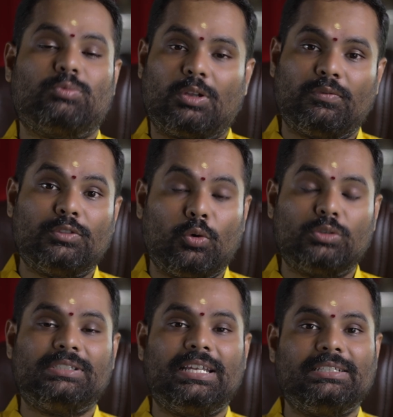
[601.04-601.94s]
one of
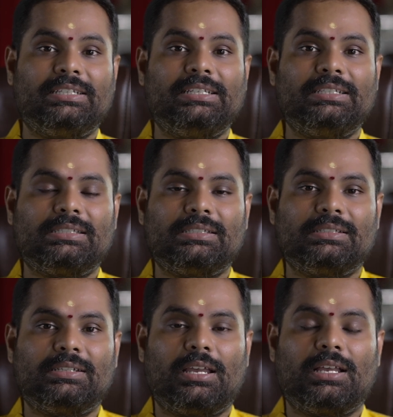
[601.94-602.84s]
those deities,
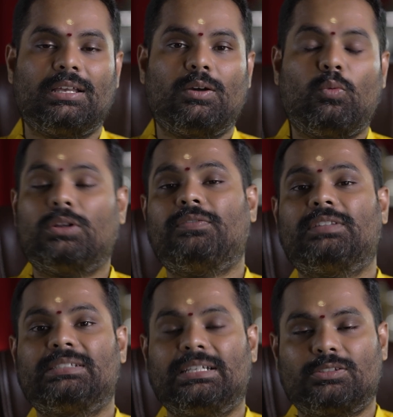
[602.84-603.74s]
one of
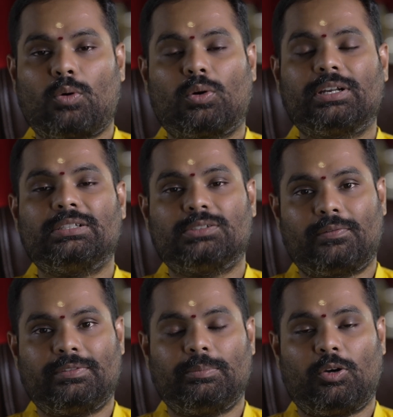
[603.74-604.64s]
the 6 organs
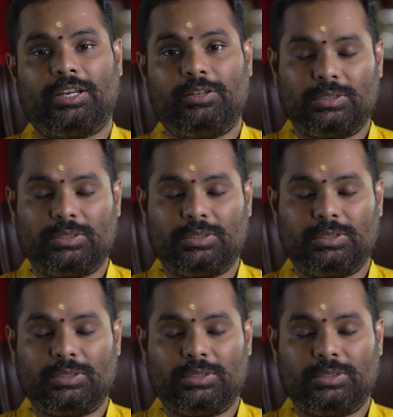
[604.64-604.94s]
of the body,